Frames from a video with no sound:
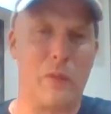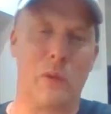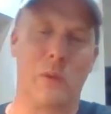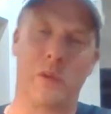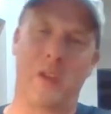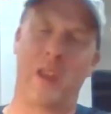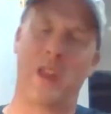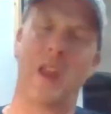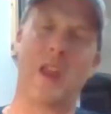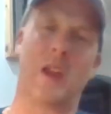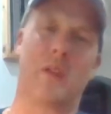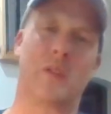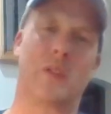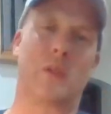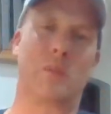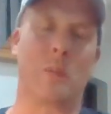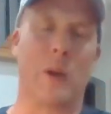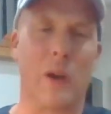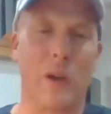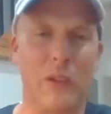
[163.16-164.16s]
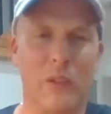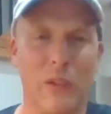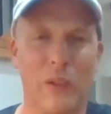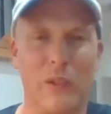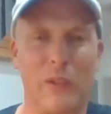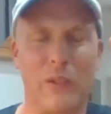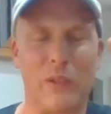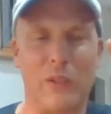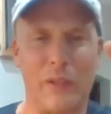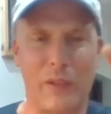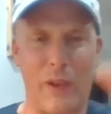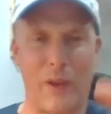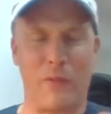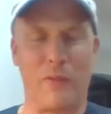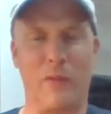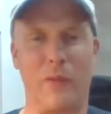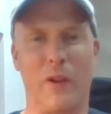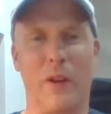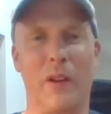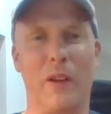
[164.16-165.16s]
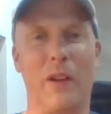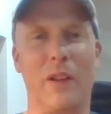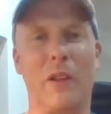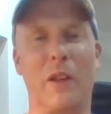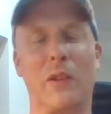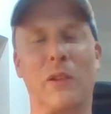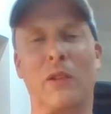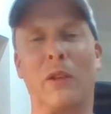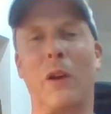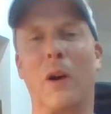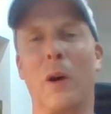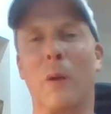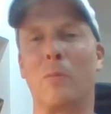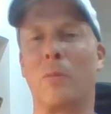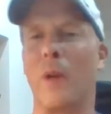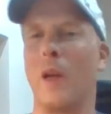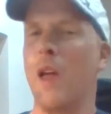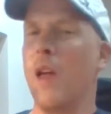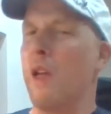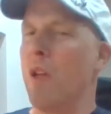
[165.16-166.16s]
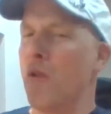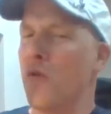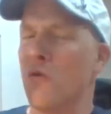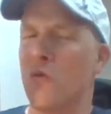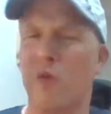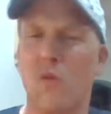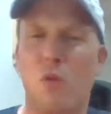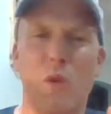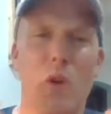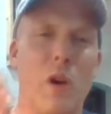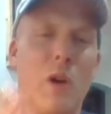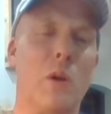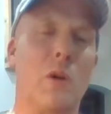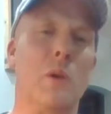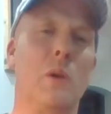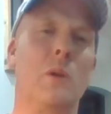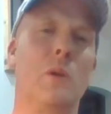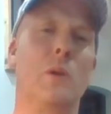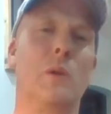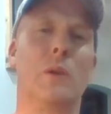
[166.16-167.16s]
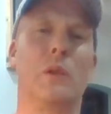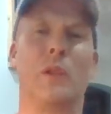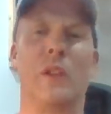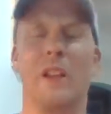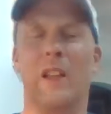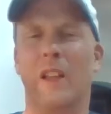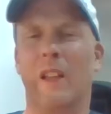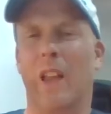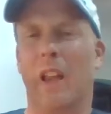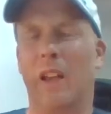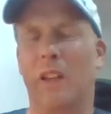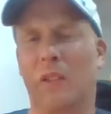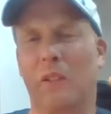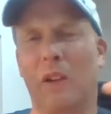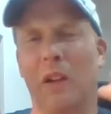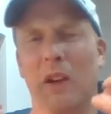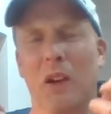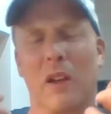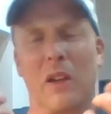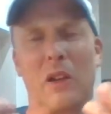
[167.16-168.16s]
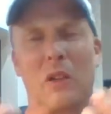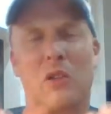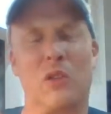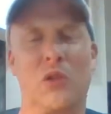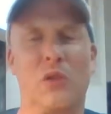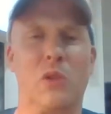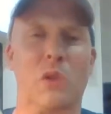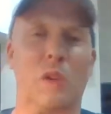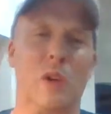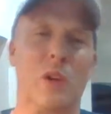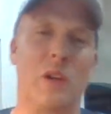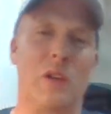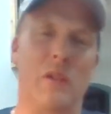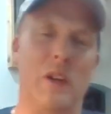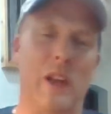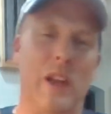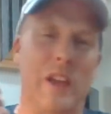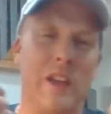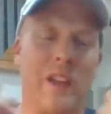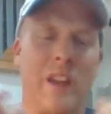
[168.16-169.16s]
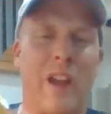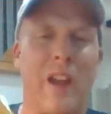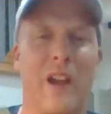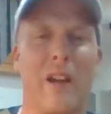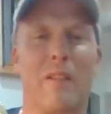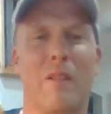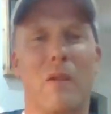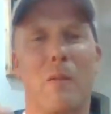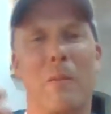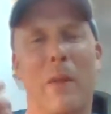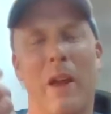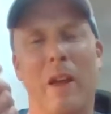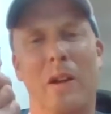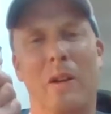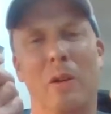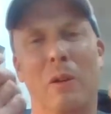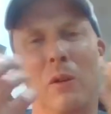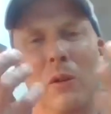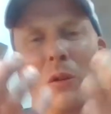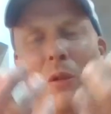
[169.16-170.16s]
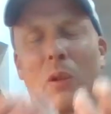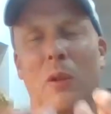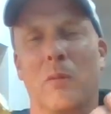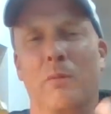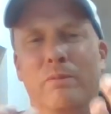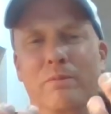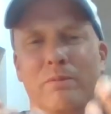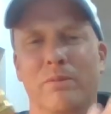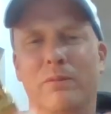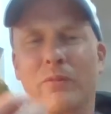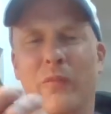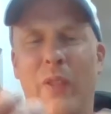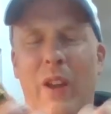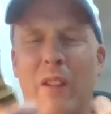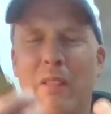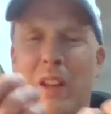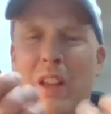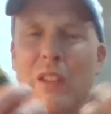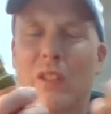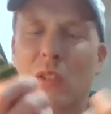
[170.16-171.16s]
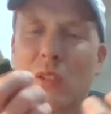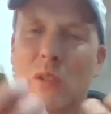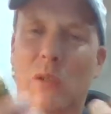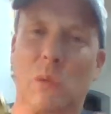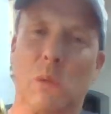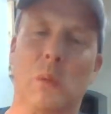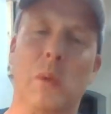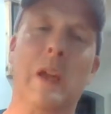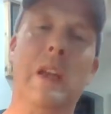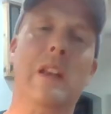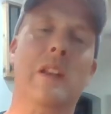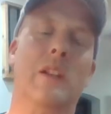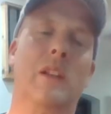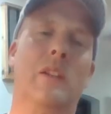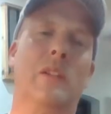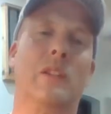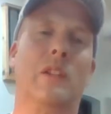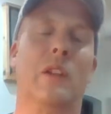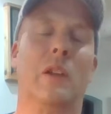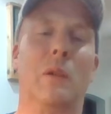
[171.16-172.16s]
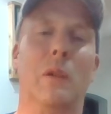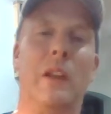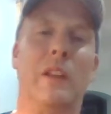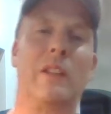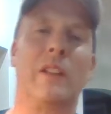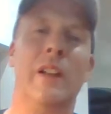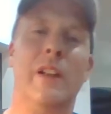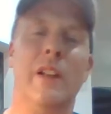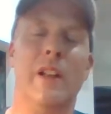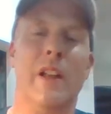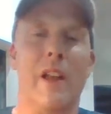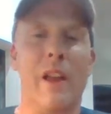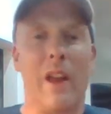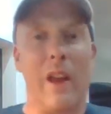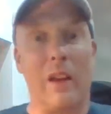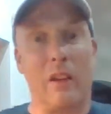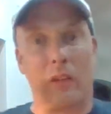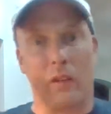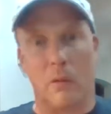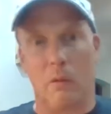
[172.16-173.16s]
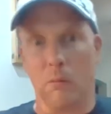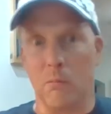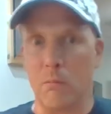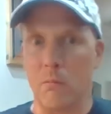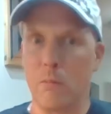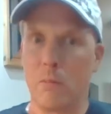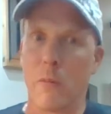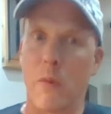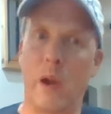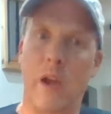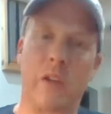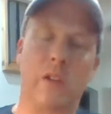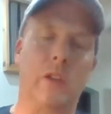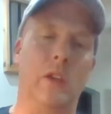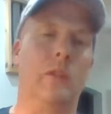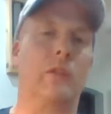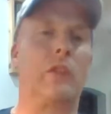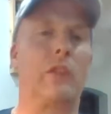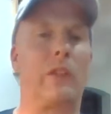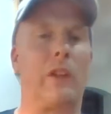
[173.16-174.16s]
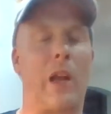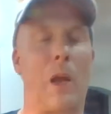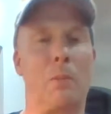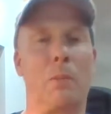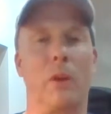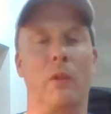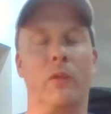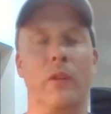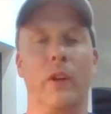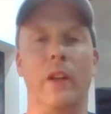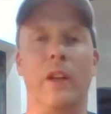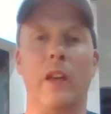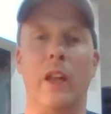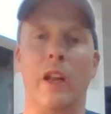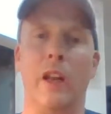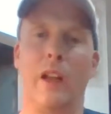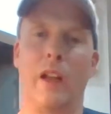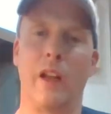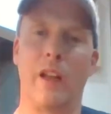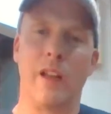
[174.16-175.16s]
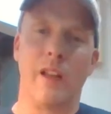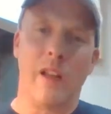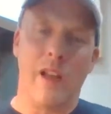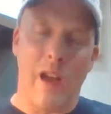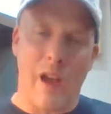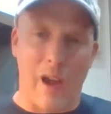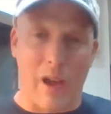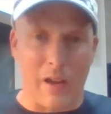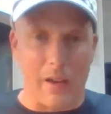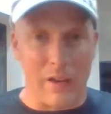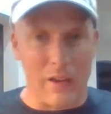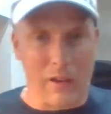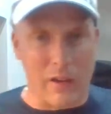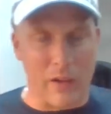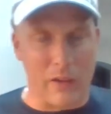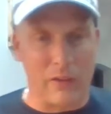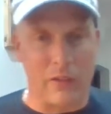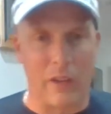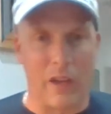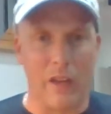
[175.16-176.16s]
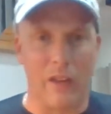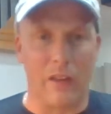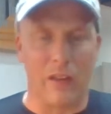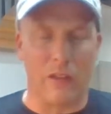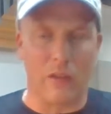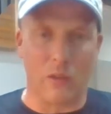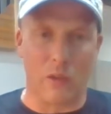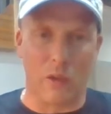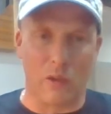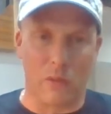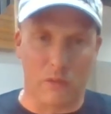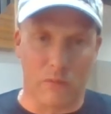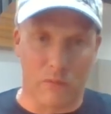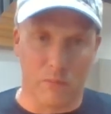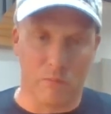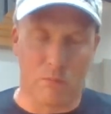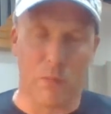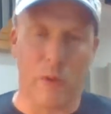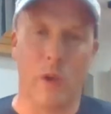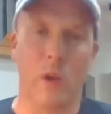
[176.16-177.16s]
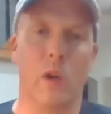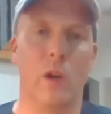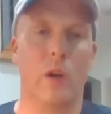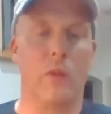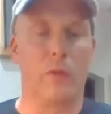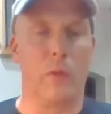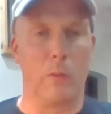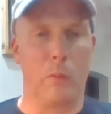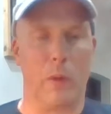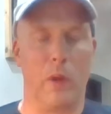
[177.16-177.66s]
king of spices, saffron at the top, rose. It's got like a sugary caramel sort of very sweetness to it. It's a massive slap of vanilla and I say this sort of beautiful